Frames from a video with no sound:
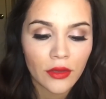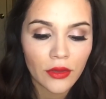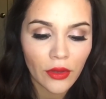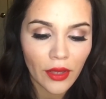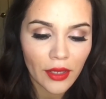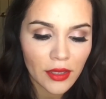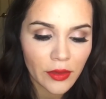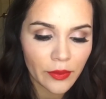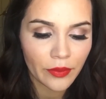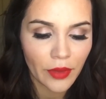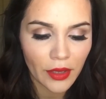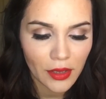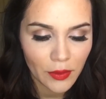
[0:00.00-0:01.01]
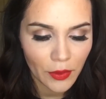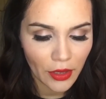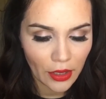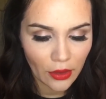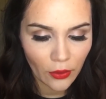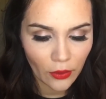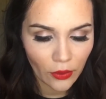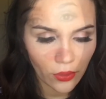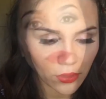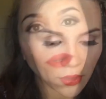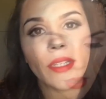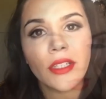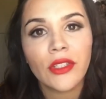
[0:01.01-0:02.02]
So that's pretty cool. Be
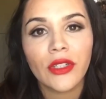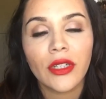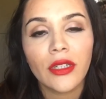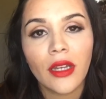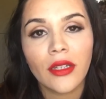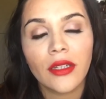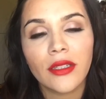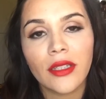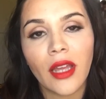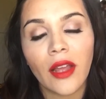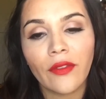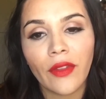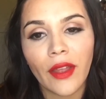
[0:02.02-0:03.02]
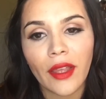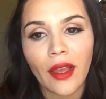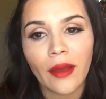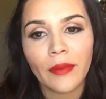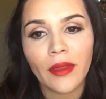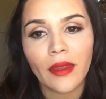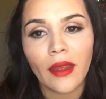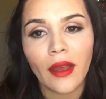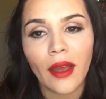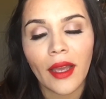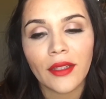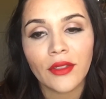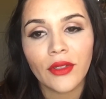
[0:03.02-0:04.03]
really strict on yourself. Like
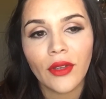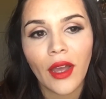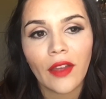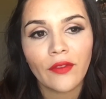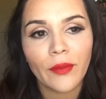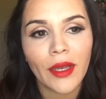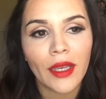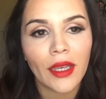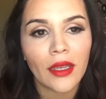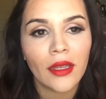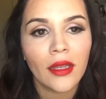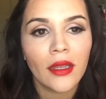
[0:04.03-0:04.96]
I do have my